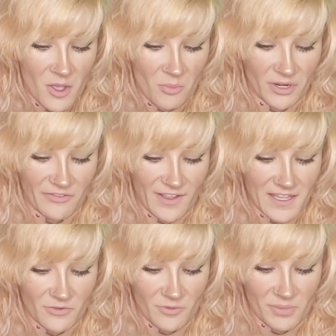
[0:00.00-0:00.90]
but if I
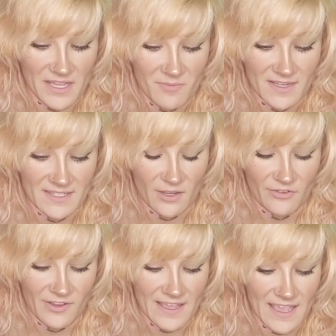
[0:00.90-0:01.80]
can repeat
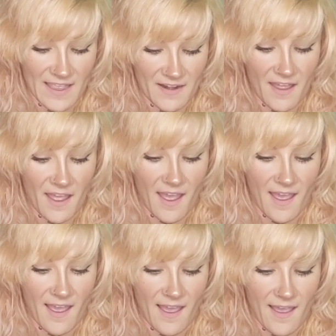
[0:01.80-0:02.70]
myself again
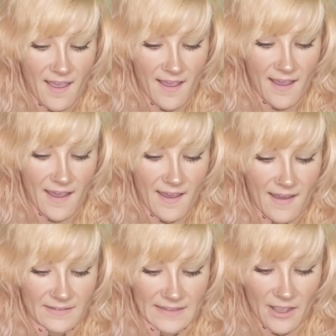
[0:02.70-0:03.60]

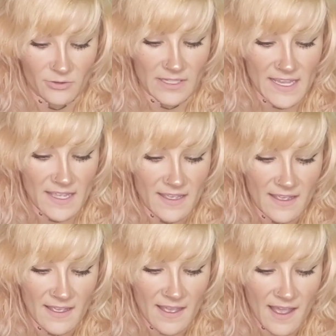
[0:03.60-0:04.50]
loudly,
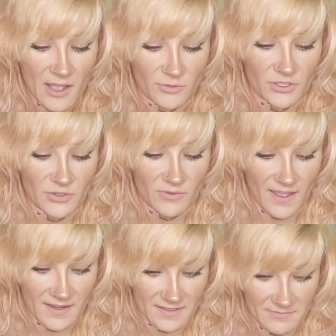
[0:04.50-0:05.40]
I will do
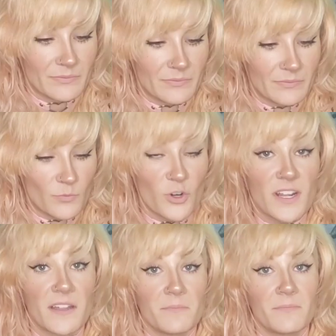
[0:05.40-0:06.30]
that. We're
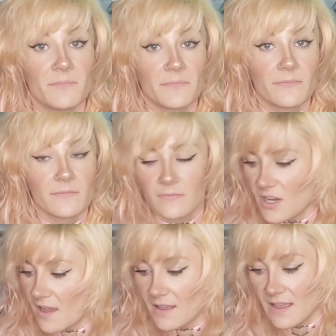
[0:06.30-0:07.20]
done.
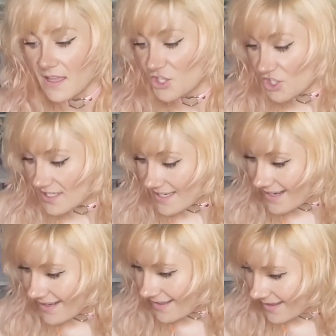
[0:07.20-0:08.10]
Just
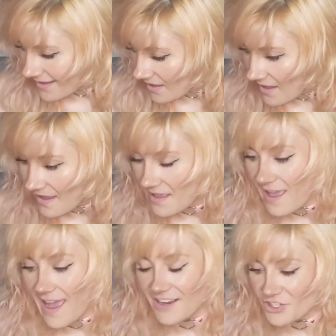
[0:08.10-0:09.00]
kidding.
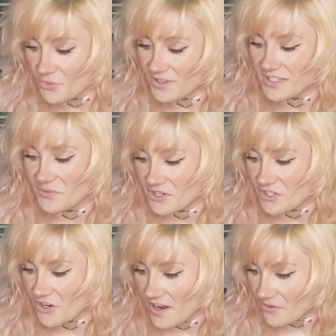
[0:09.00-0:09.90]
I actually want this one to
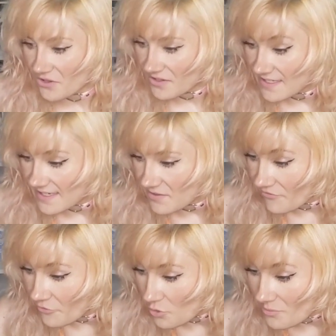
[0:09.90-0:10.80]
turn out good. This isn't
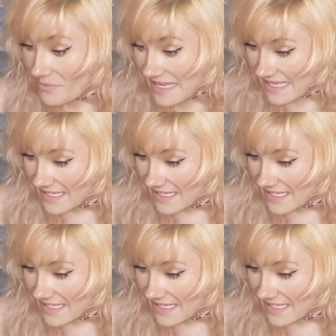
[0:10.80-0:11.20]
for me.